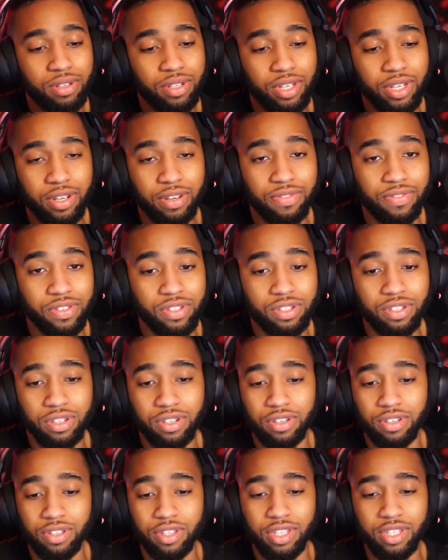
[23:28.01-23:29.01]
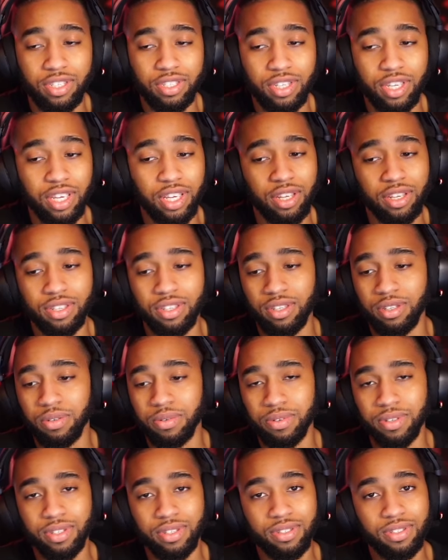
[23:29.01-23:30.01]
Yeah, for sure. This easily
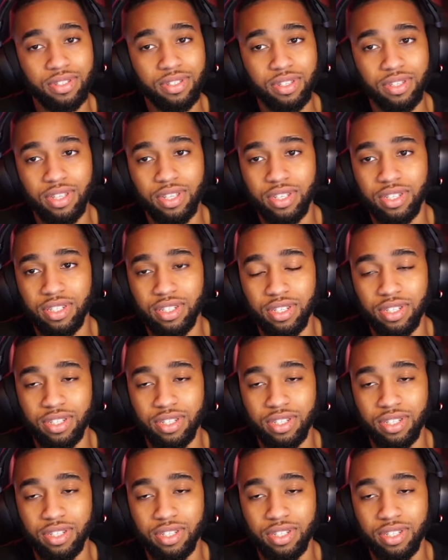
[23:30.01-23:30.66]
wins. This should